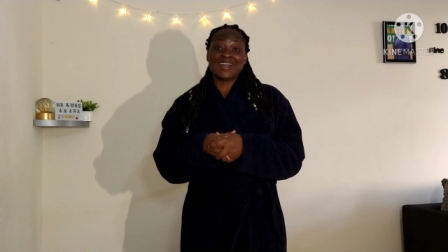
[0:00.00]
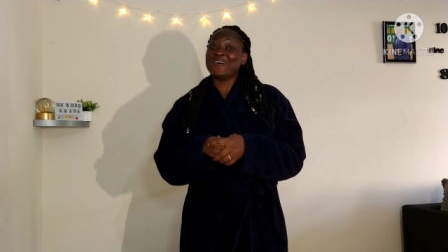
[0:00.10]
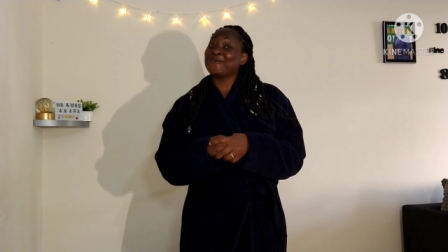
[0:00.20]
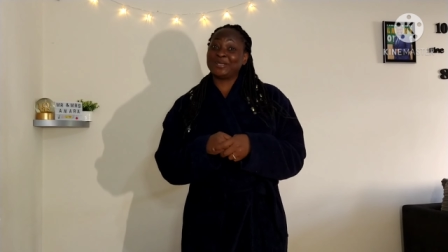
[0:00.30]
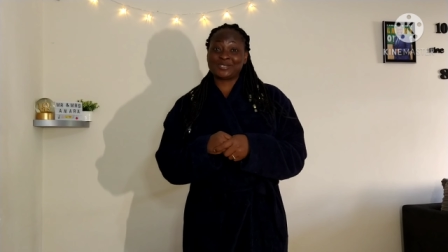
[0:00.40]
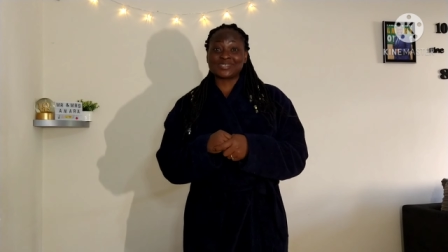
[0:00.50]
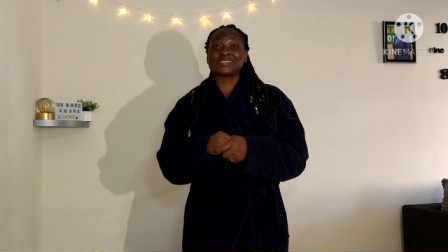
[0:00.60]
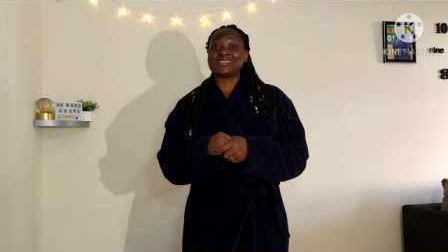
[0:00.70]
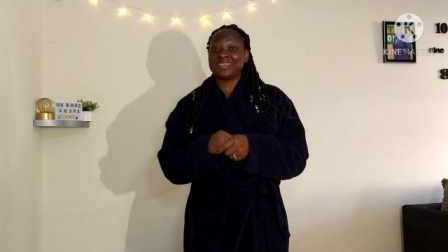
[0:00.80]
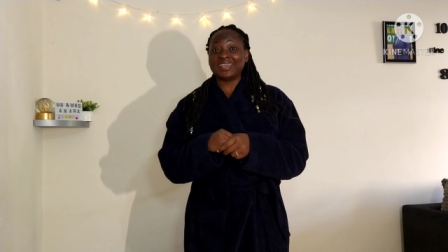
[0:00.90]
I can't wait to
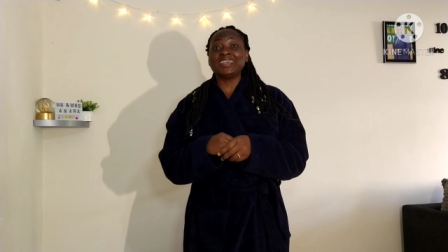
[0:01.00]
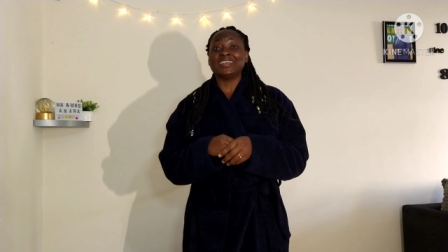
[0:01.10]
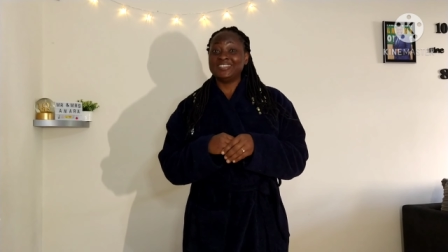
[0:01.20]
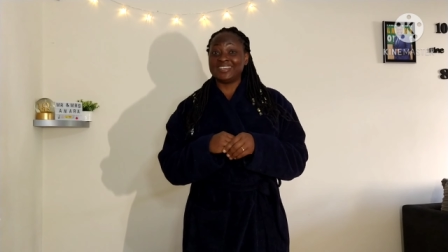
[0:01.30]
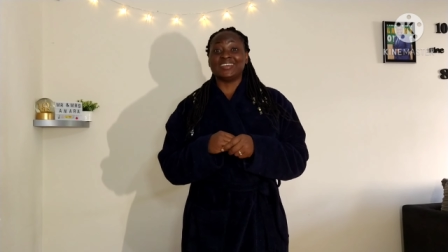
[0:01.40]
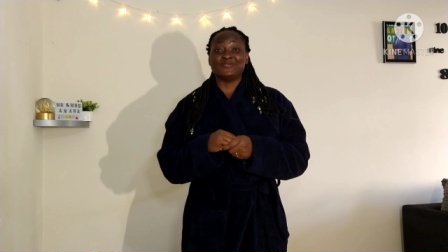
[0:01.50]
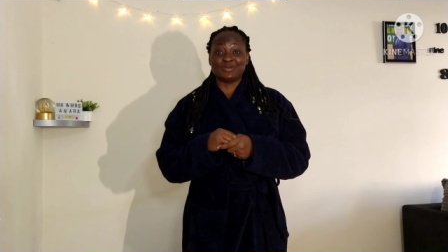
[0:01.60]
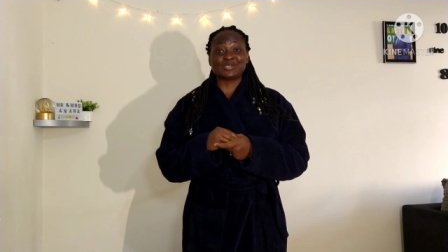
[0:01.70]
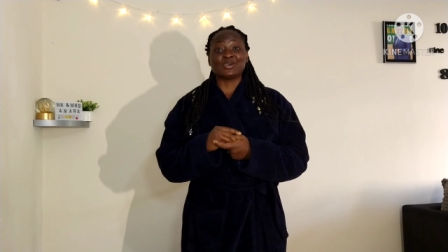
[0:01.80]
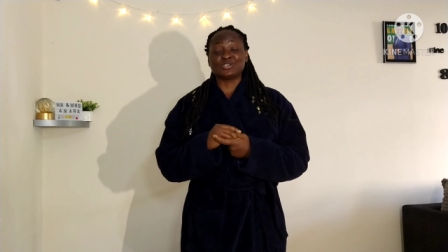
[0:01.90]
see the
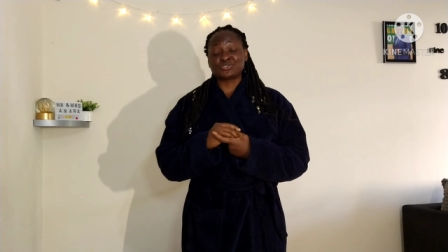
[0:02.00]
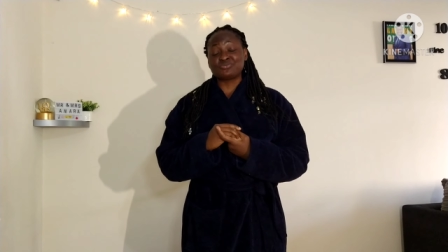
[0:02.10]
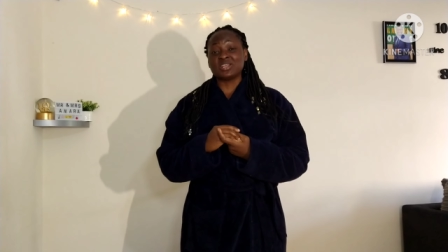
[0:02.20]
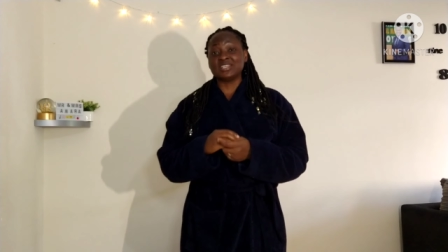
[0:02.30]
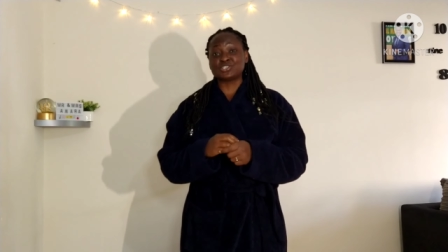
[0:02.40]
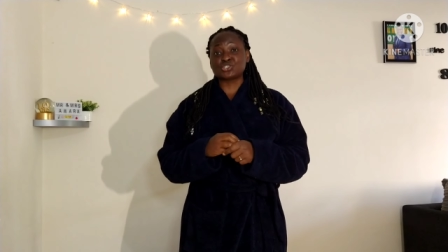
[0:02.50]
results really.